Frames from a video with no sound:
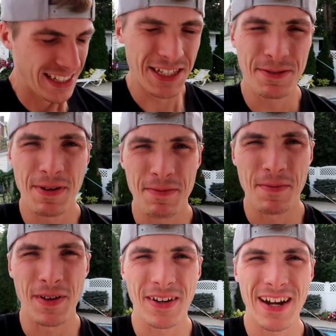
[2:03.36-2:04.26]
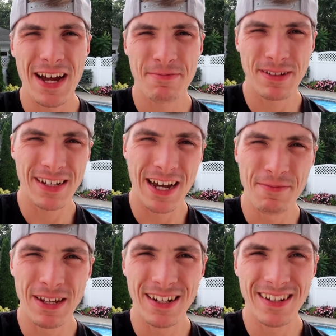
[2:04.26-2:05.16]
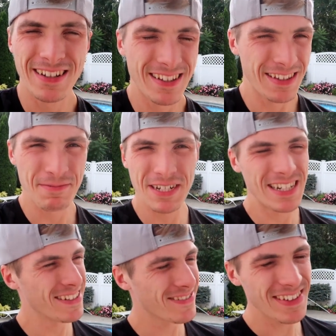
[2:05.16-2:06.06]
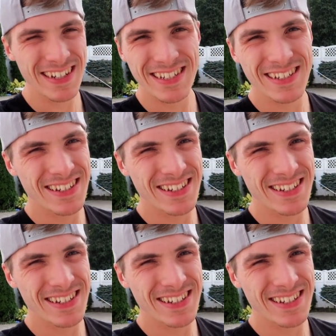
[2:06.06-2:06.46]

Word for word: Just to make my mother happy. I mean, the machine freaks